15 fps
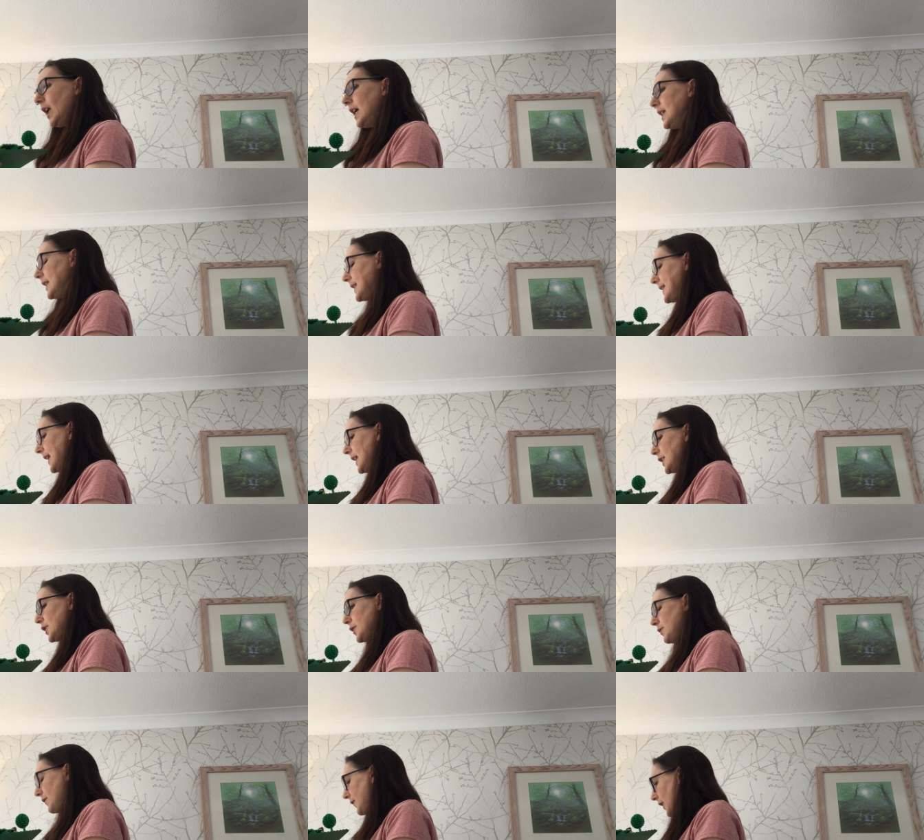In the
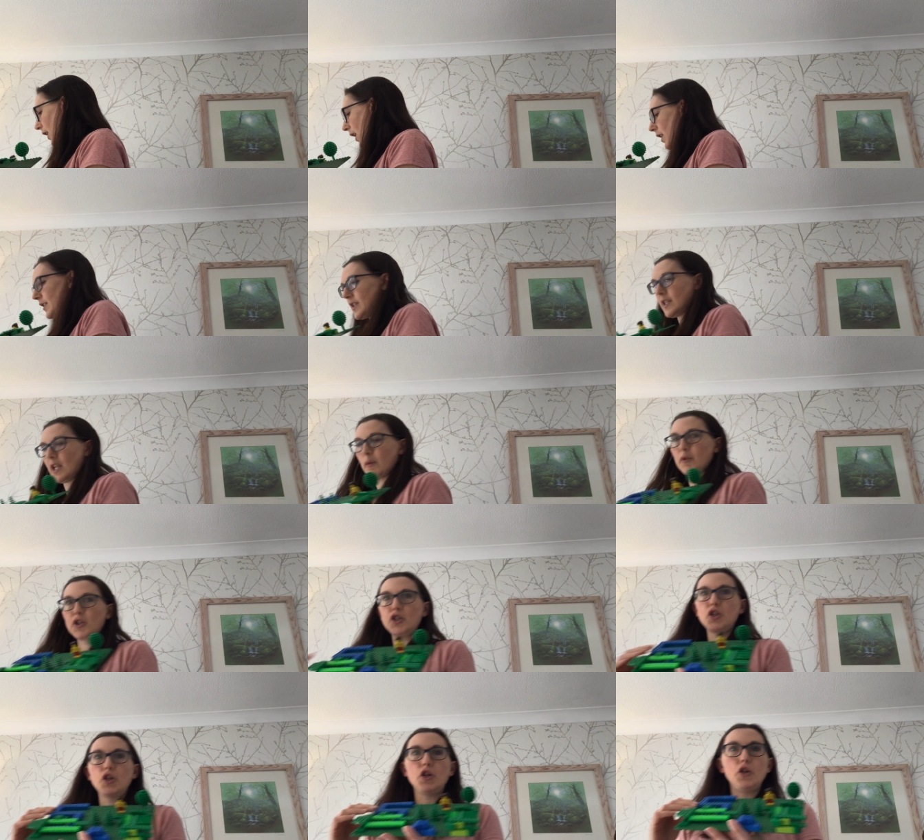centre of the garden, there were
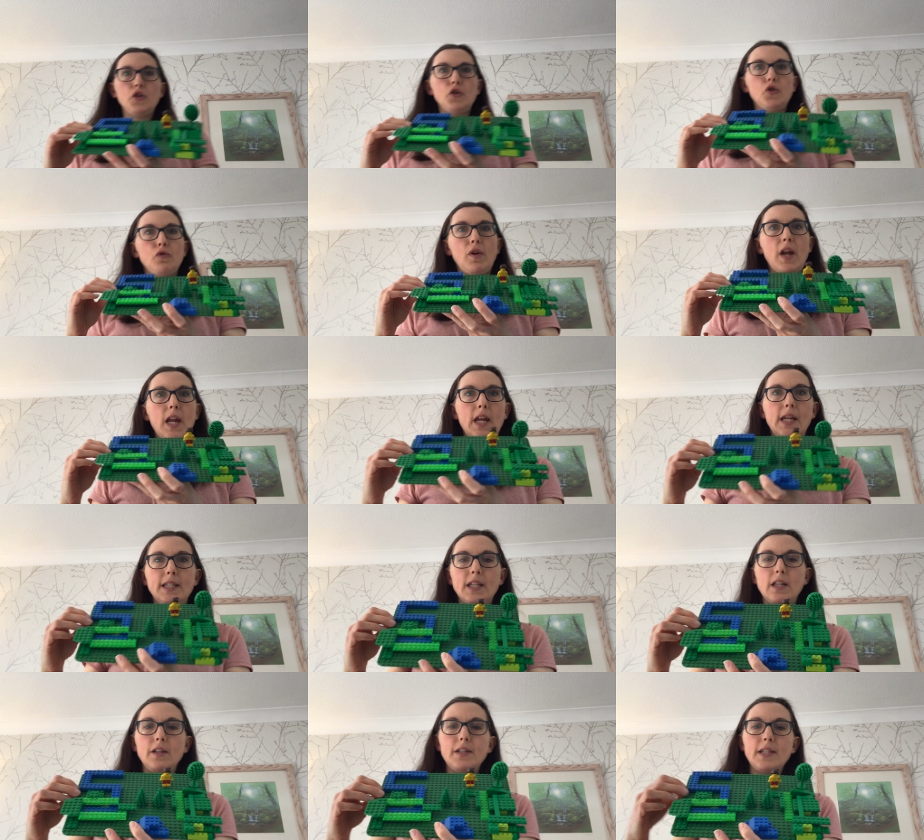2
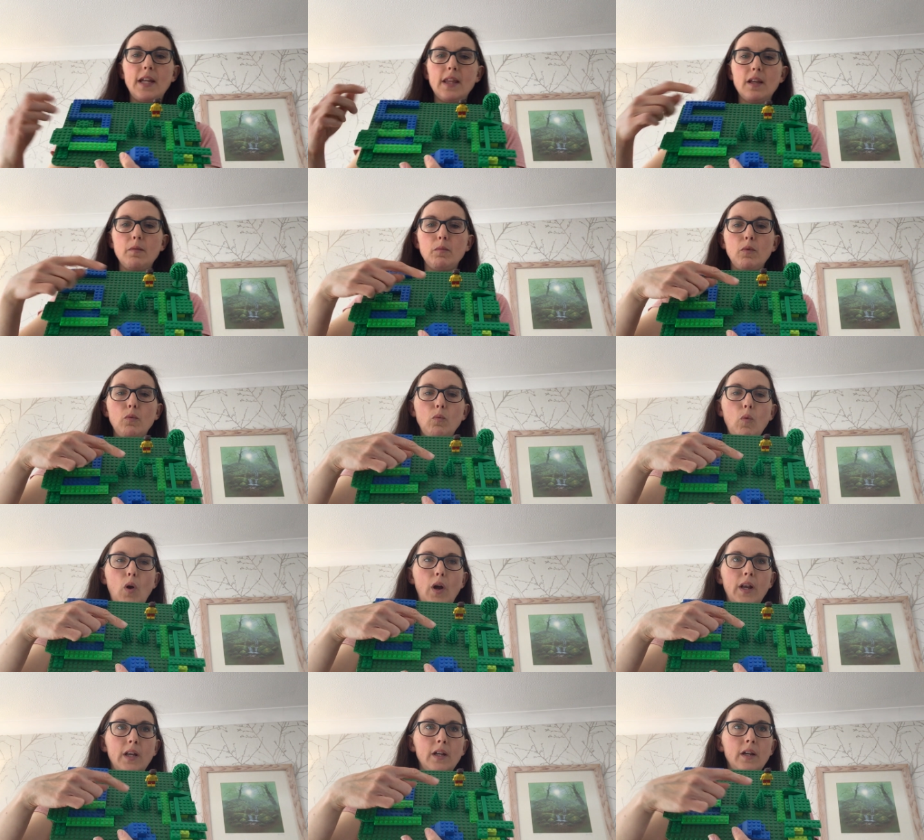trees. Can you see them?
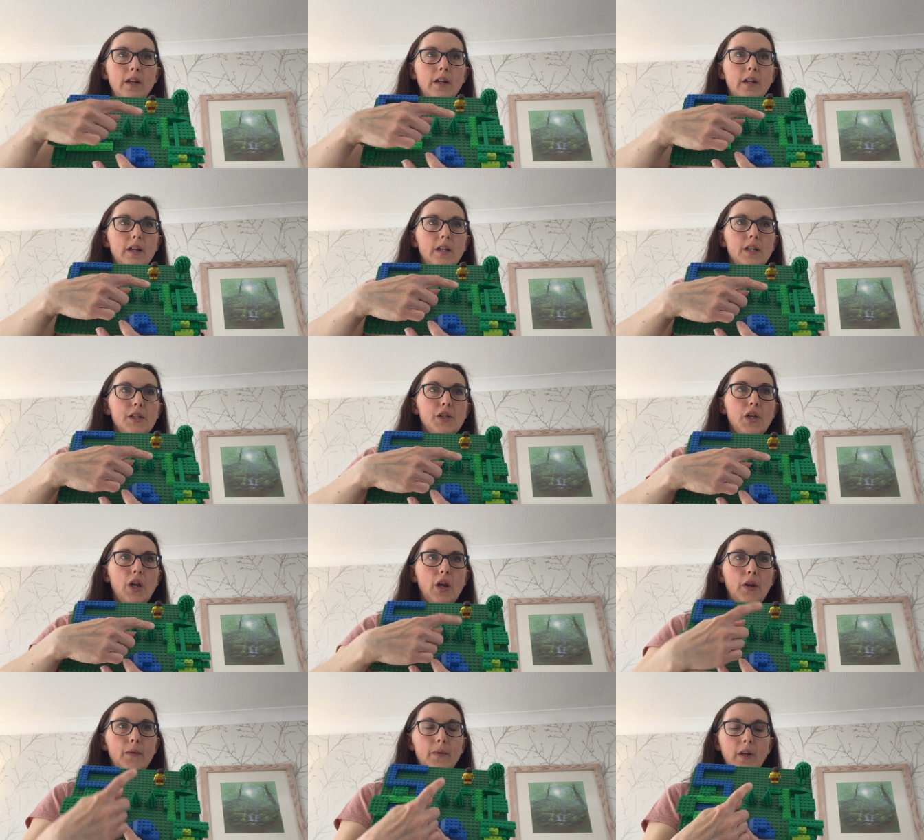1,
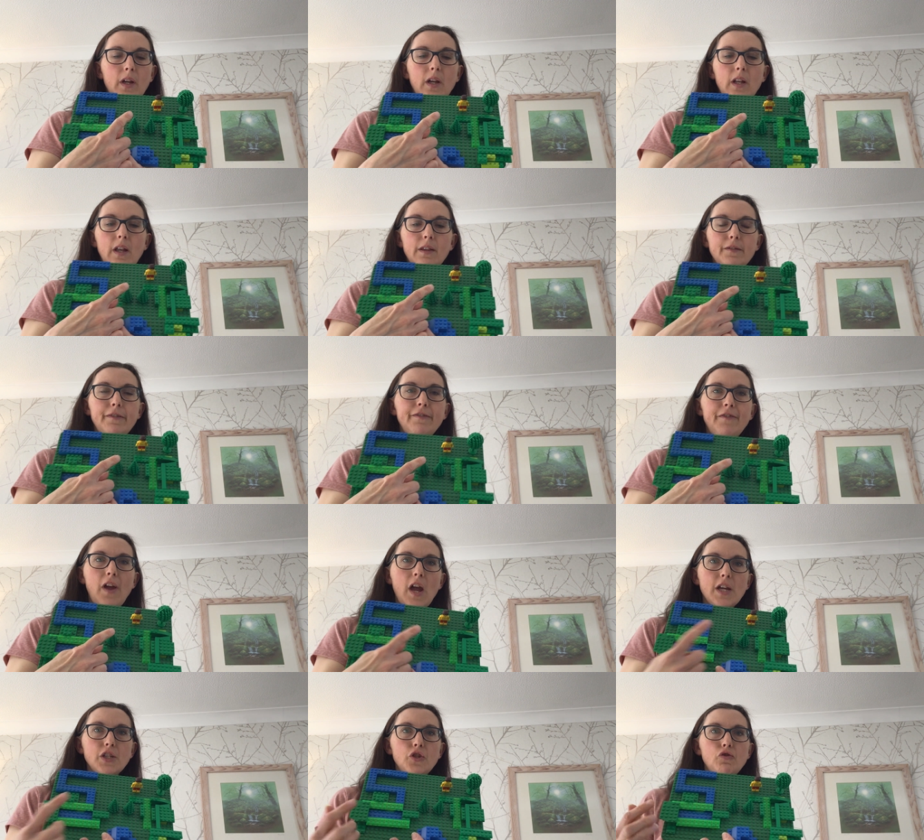2. Now, the
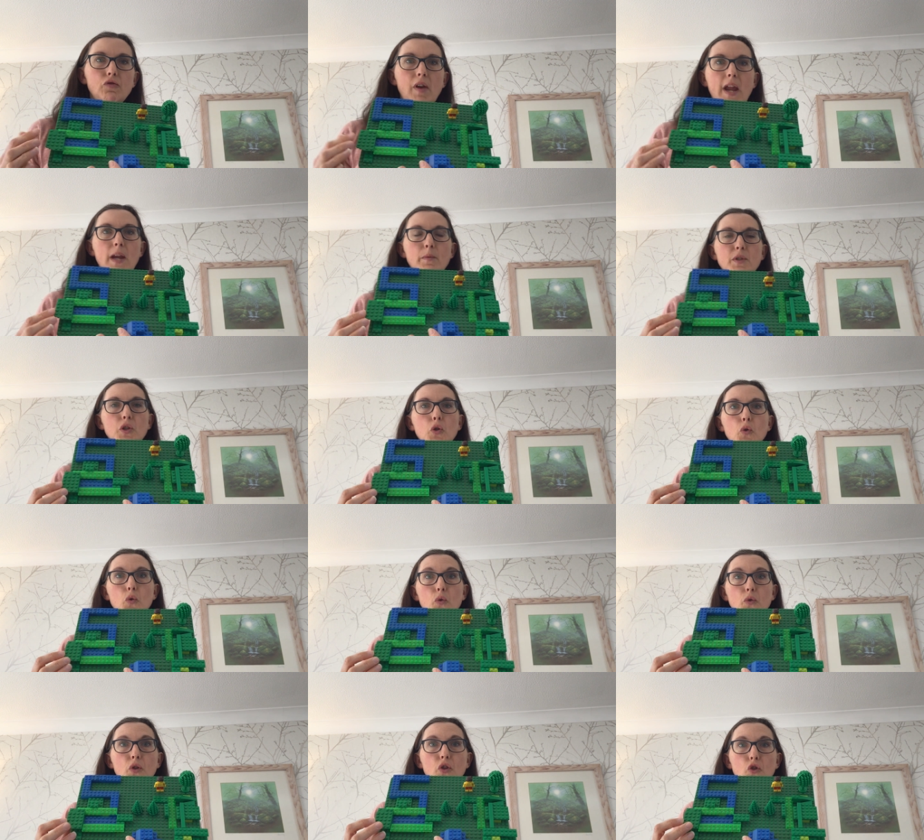first tree was
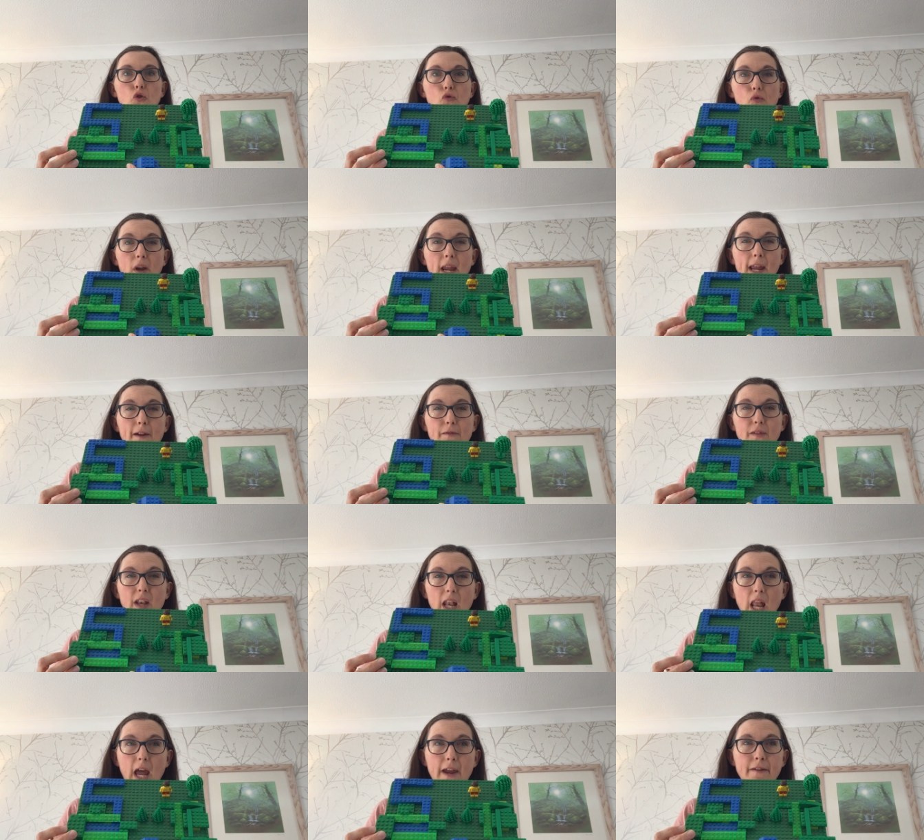called the tree of
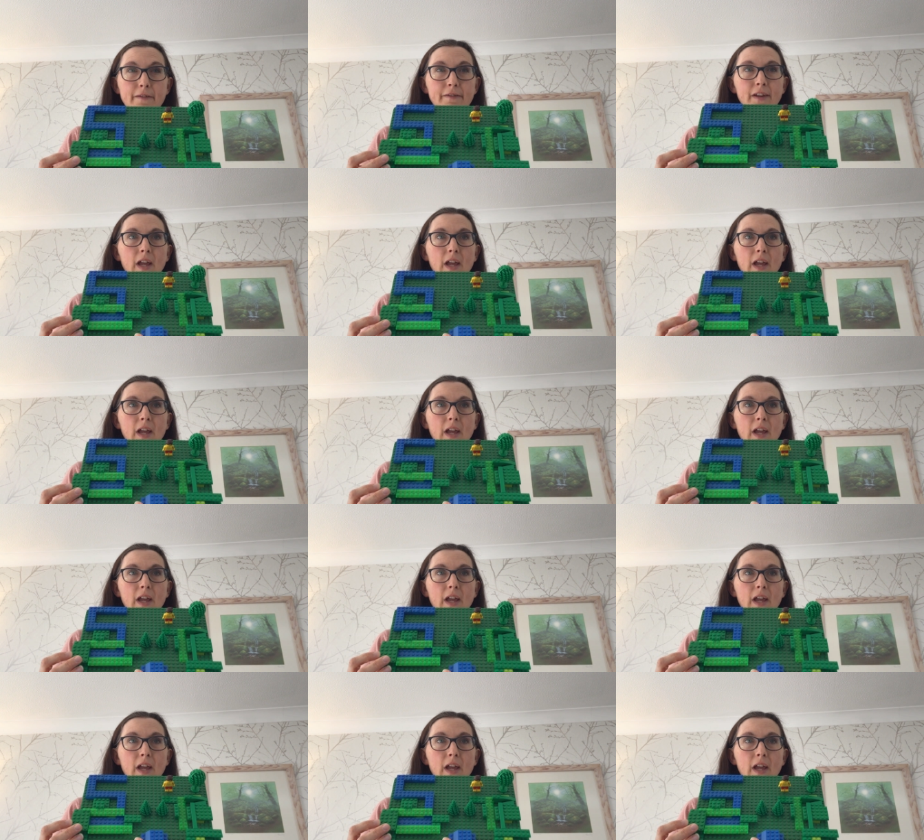life.